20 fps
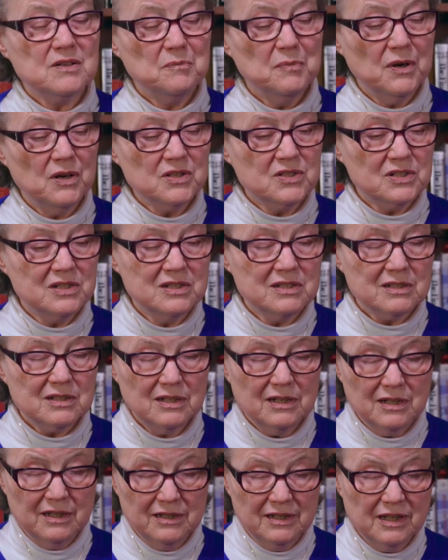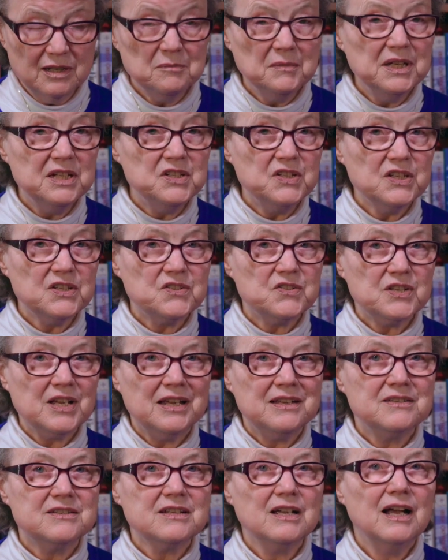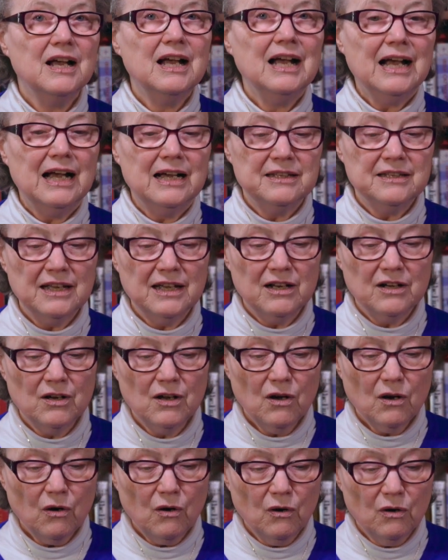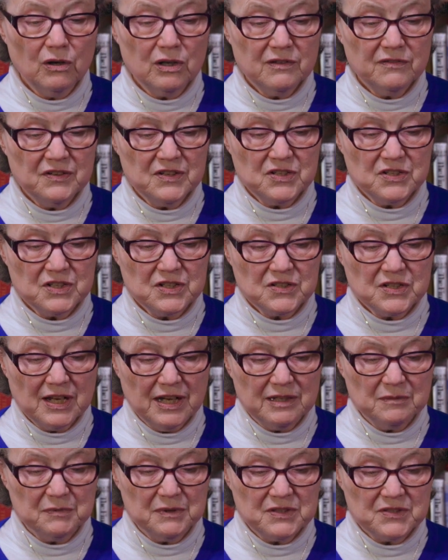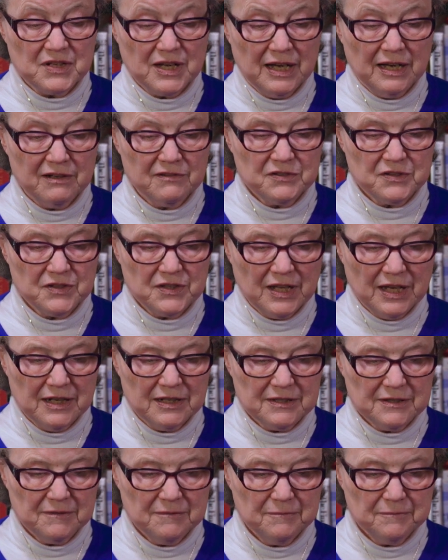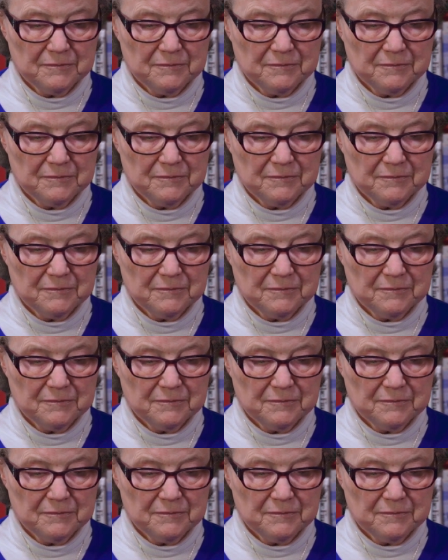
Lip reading: apostles in the immediate sense, and then all of his disciples after that.